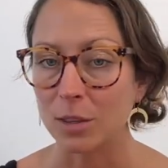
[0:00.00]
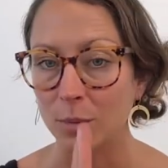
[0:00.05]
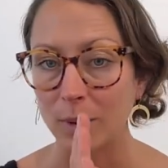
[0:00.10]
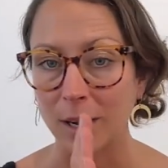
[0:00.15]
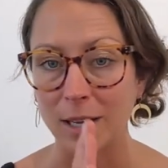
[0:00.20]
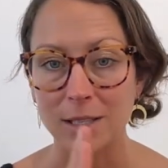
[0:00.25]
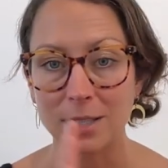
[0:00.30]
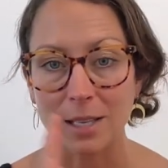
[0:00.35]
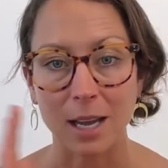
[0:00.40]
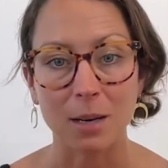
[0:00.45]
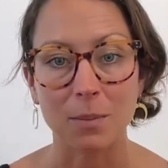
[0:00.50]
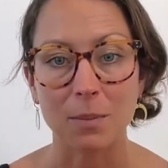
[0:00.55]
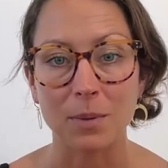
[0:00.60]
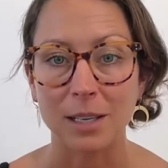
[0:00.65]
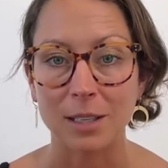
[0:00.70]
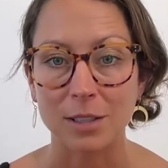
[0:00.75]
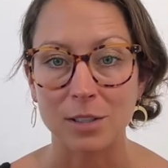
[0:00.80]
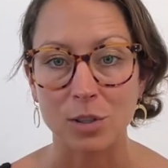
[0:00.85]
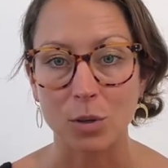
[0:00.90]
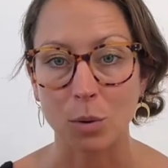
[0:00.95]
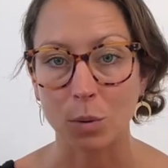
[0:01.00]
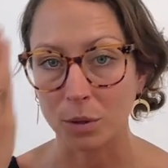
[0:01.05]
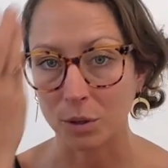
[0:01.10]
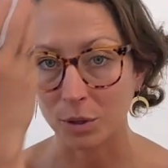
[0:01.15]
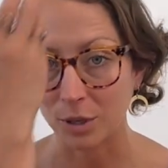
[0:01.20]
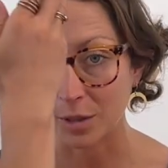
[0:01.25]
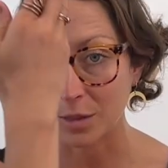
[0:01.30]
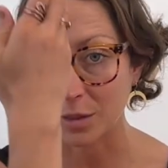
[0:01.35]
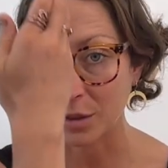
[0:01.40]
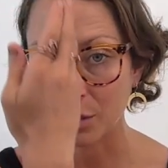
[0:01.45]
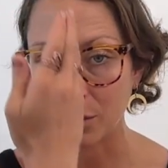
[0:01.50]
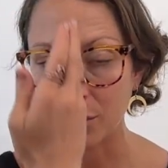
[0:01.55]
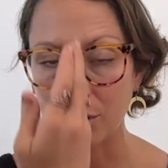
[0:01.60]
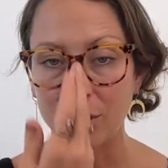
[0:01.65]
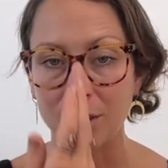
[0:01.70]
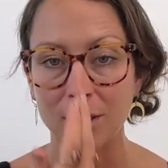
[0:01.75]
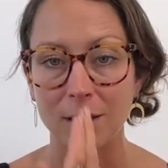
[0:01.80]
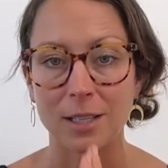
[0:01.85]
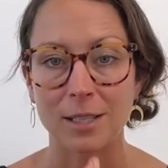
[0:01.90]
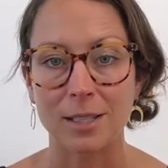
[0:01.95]
The right side being solar, and the
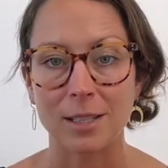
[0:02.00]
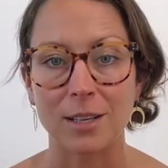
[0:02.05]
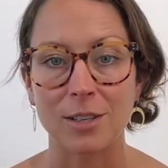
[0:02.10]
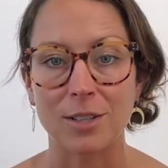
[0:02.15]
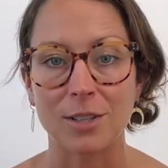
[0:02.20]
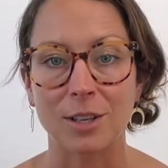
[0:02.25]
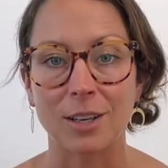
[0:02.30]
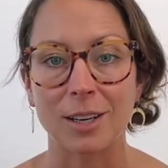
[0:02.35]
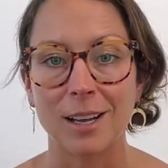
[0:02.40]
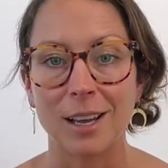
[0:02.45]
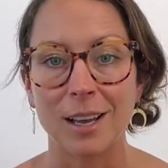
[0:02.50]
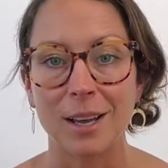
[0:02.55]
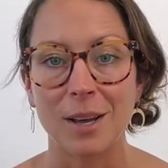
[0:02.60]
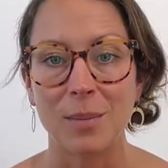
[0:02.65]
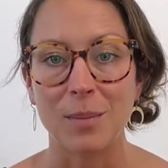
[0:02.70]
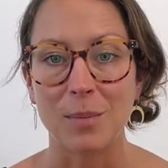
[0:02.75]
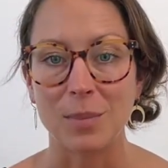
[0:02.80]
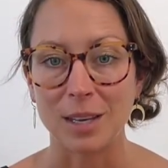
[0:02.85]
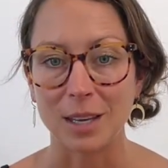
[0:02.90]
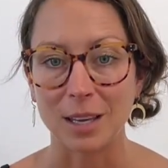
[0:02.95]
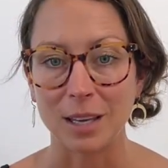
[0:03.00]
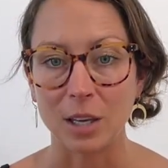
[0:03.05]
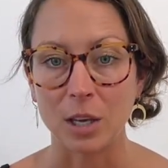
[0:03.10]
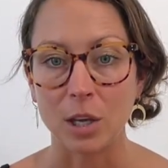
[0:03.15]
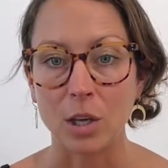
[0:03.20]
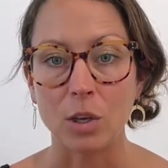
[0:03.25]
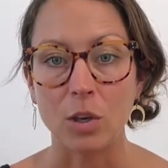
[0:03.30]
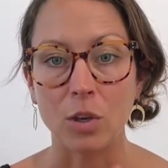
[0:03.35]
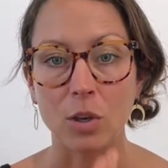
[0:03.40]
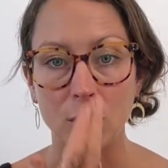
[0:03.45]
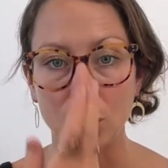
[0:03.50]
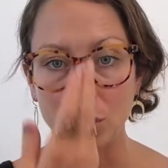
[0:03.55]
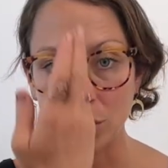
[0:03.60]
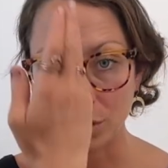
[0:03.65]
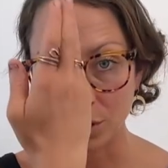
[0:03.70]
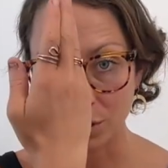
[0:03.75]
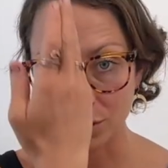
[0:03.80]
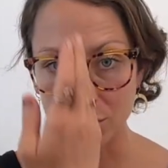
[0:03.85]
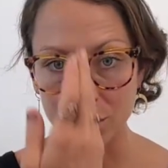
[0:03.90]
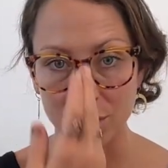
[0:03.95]
third in the center being
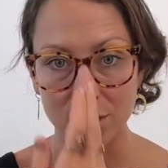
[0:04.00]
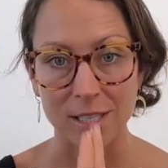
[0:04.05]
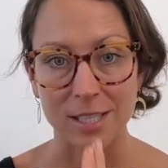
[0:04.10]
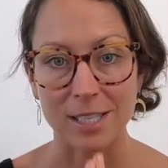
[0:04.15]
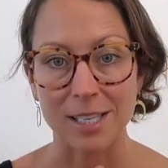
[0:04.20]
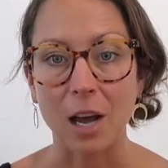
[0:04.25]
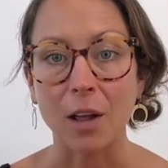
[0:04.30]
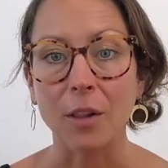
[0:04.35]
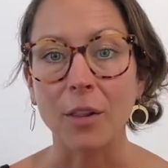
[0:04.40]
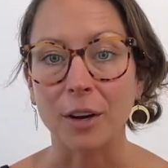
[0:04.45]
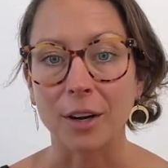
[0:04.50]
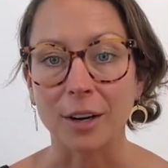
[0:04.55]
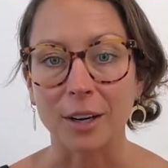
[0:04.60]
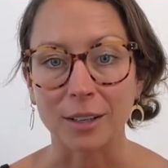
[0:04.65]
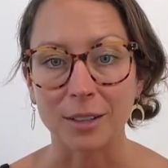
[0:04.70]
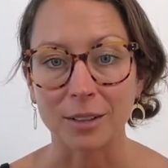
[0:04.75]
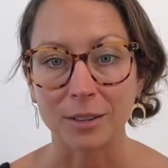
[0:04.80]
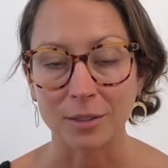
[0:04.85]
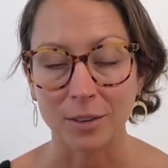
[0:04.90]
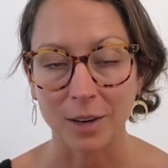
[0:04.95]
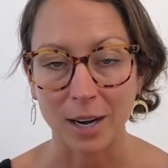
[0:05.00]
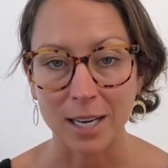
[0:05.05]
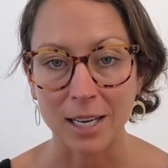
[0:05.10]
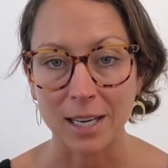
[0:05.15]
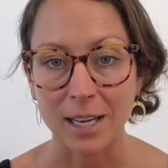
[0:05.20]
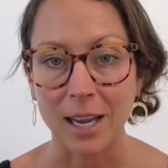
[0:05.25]
your stellar, right?